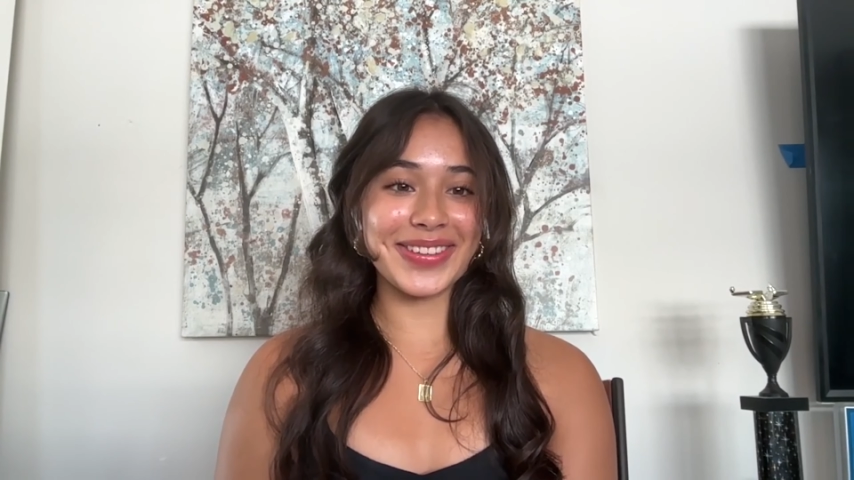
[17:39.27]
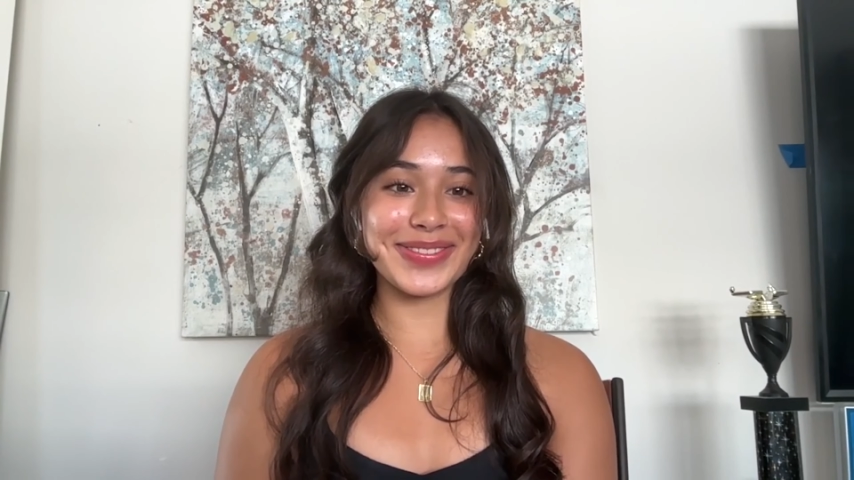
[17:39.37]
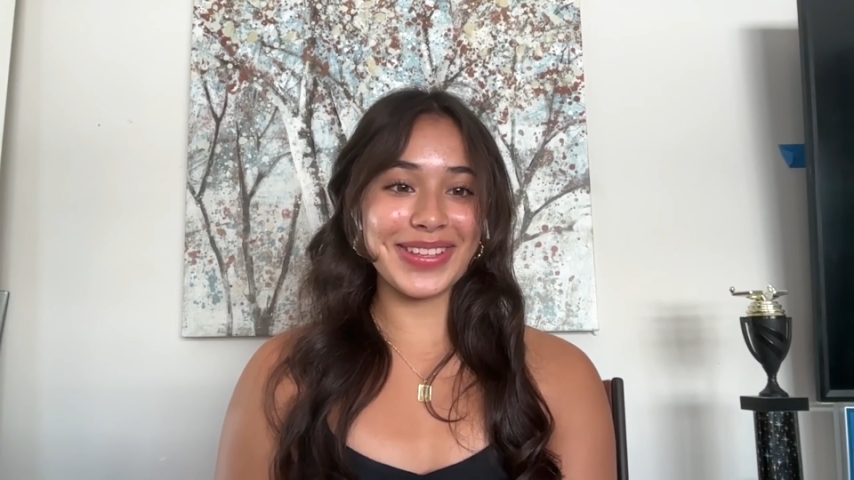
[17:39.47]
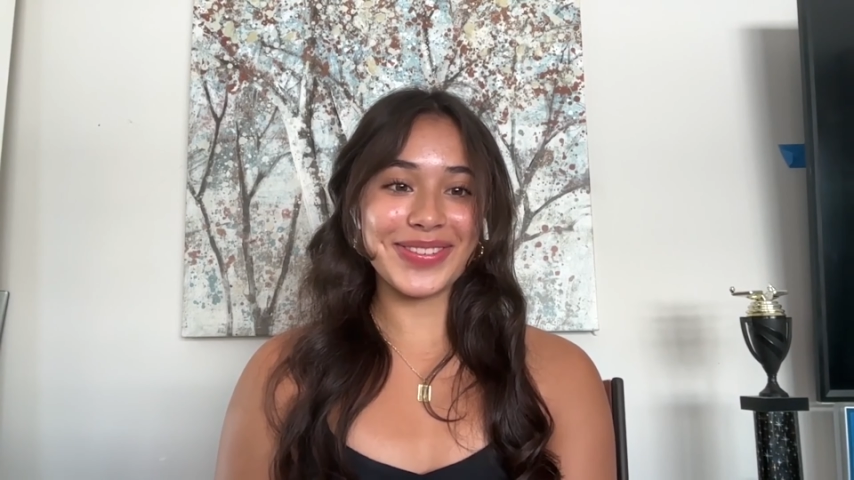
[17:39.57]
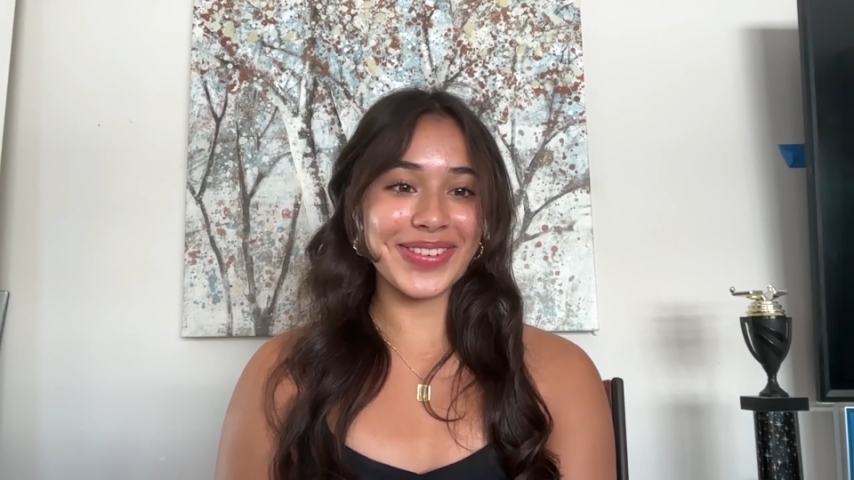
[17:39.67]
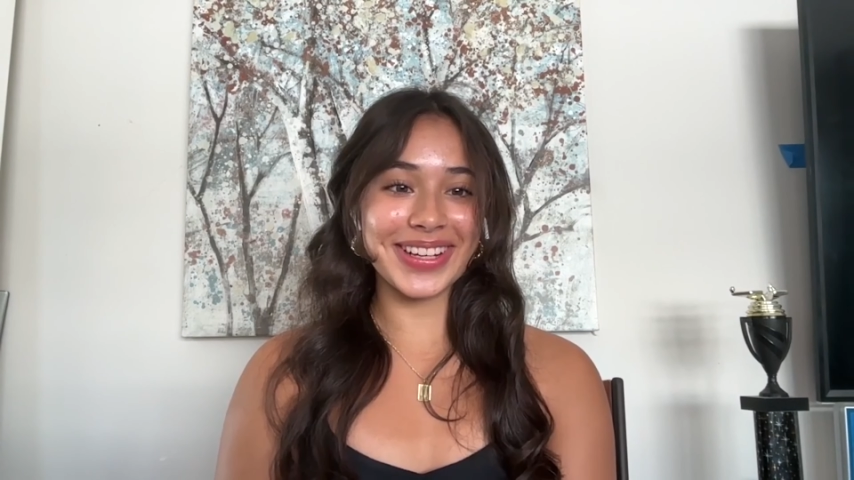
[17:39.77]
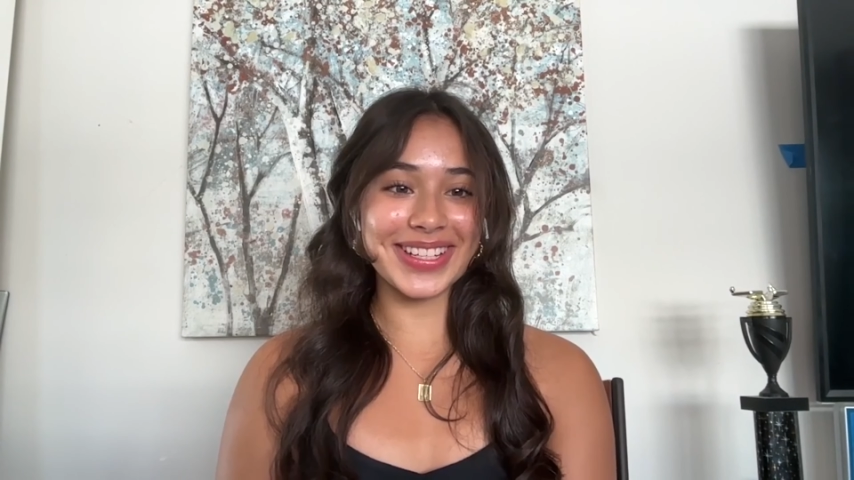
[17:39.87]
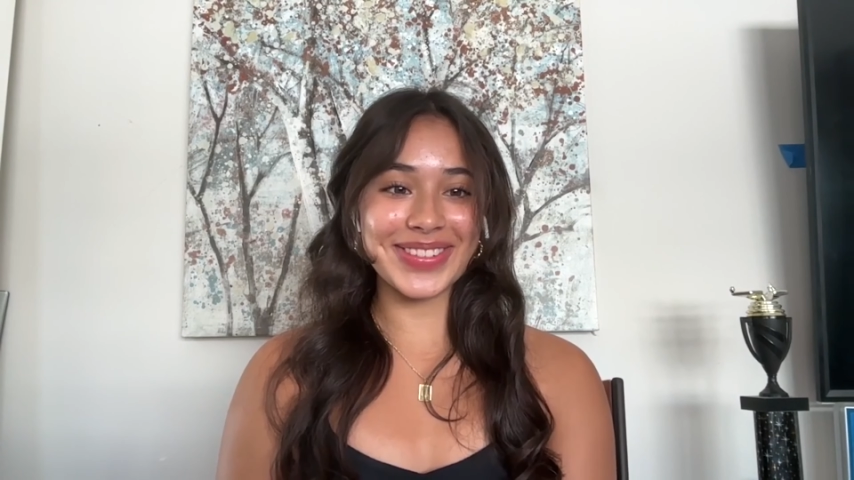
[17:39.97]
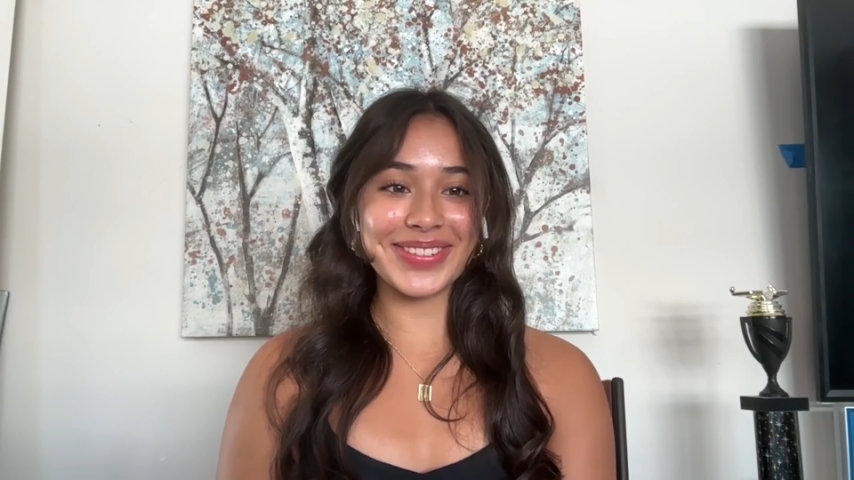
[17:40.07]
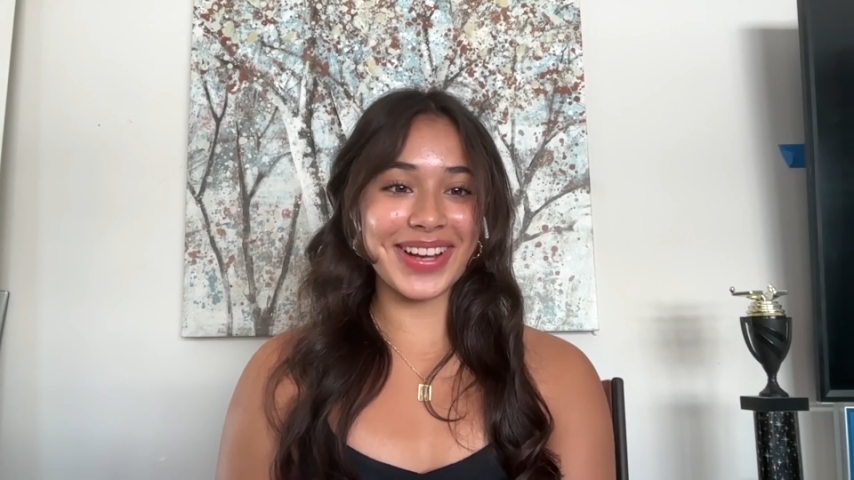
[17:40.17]
the
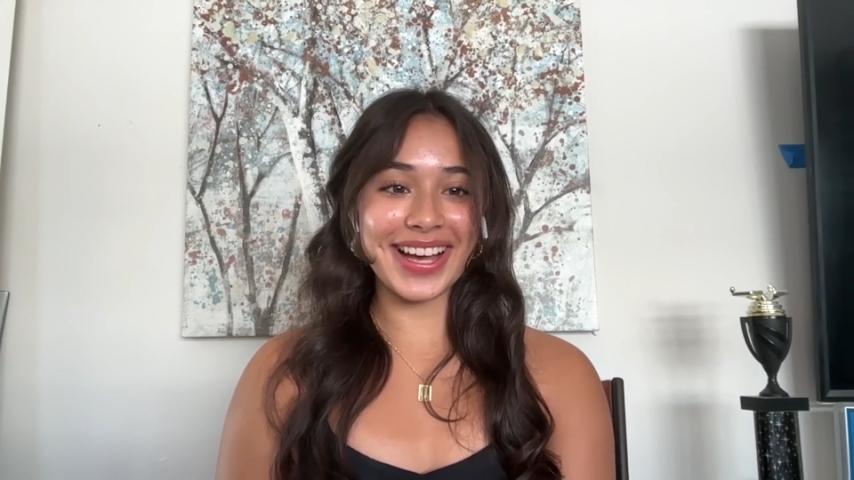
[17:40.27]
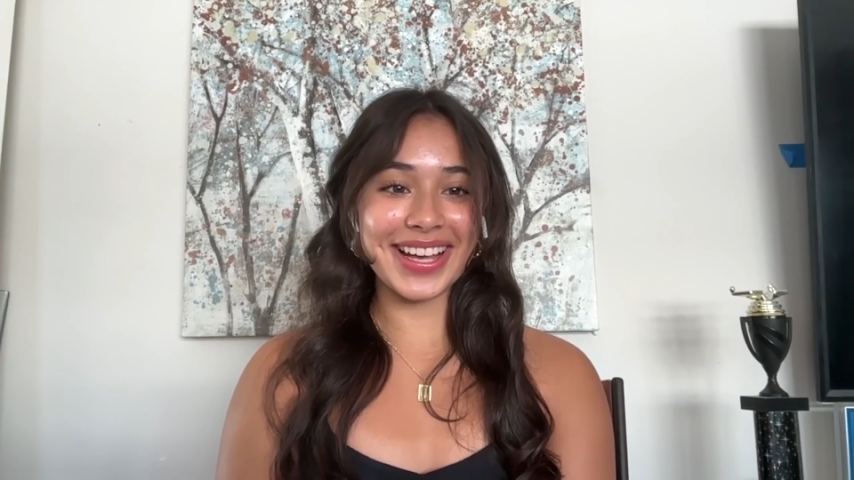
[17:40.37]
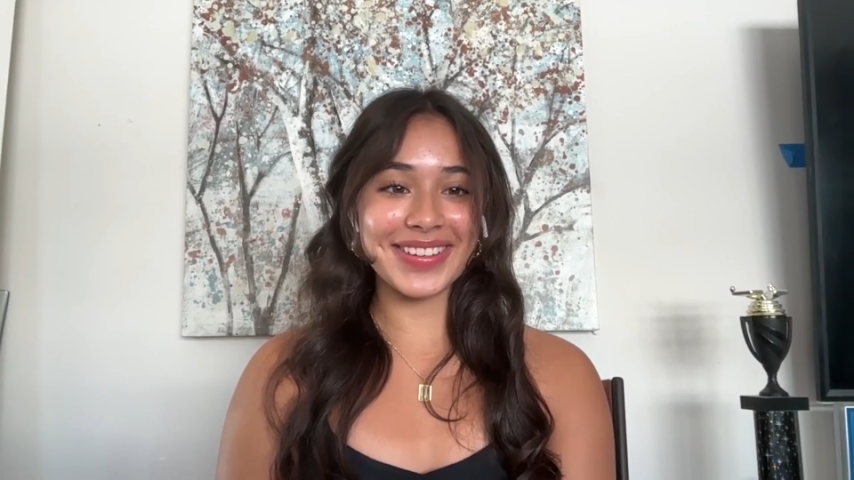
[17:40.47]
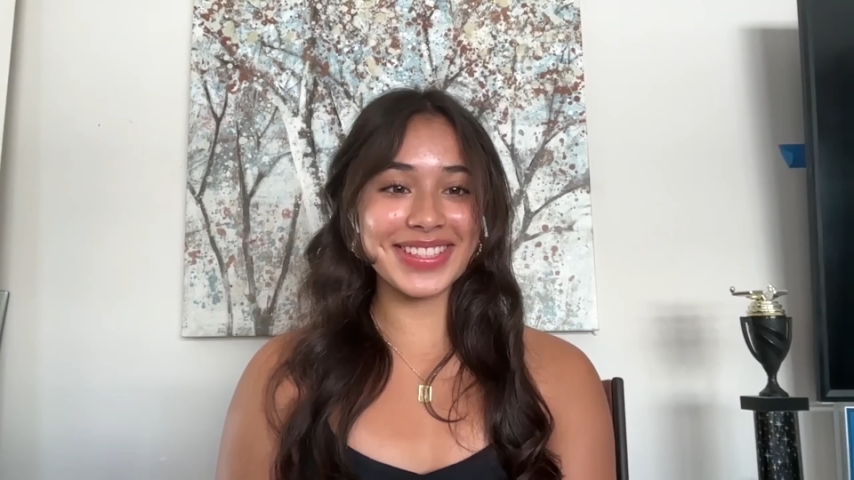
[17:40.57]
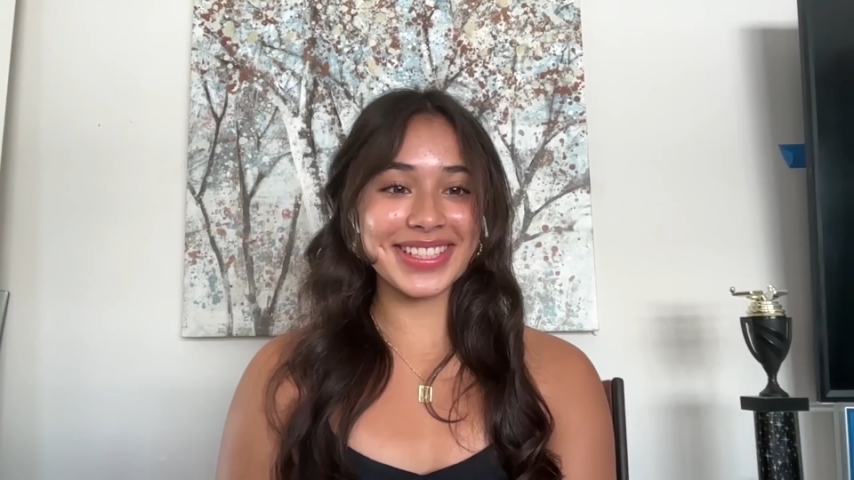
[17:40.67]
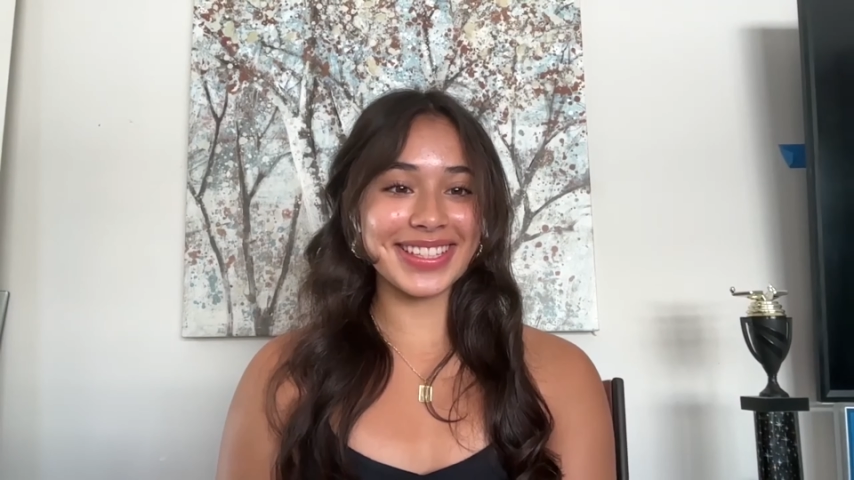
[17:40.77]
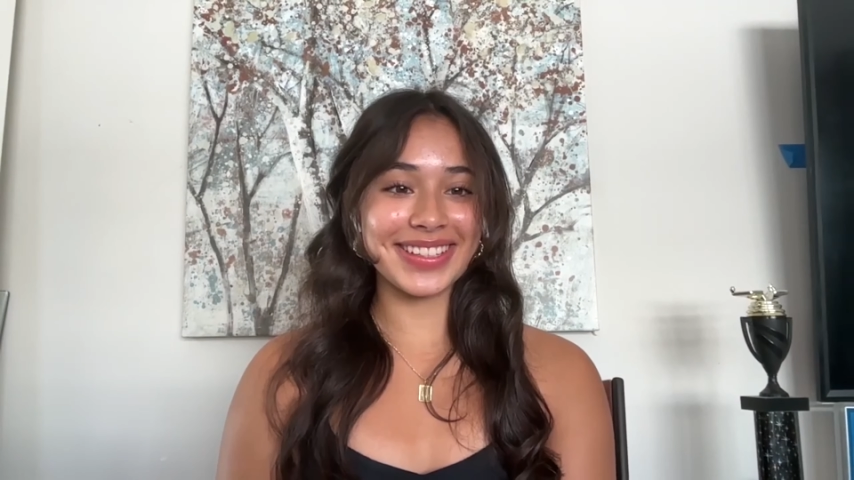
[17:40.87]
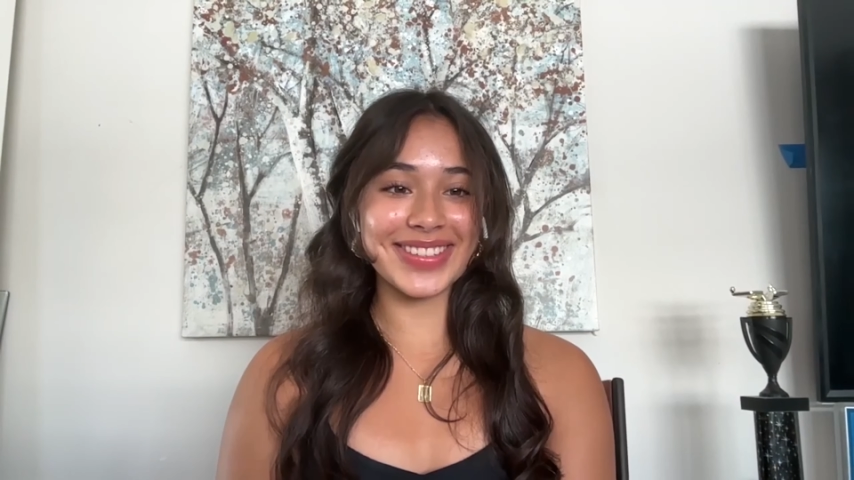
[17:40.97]
V4s, V5s.